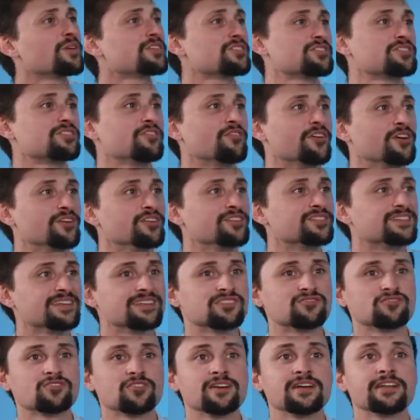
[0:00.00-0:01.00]
which of those
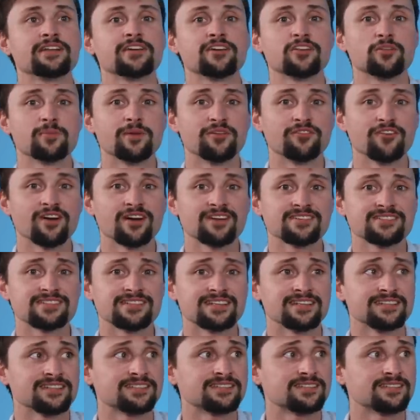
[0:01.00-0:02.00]
is really going to be
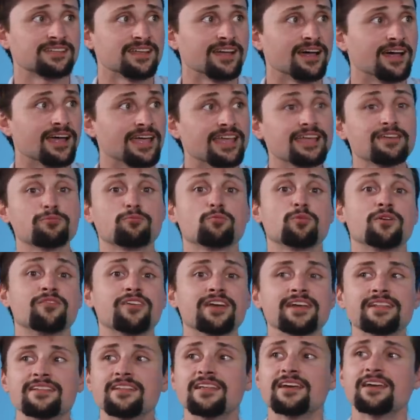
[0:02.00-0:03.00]
fastest
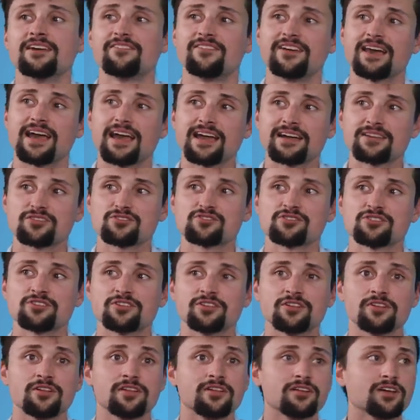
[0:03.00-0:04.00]
within the
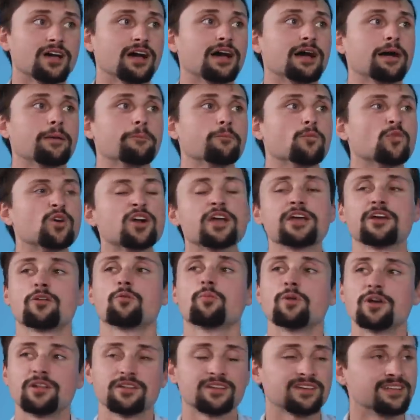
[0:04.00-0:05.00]
actual
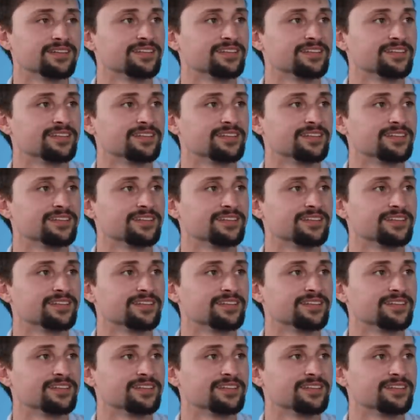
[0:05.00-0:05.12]
real-world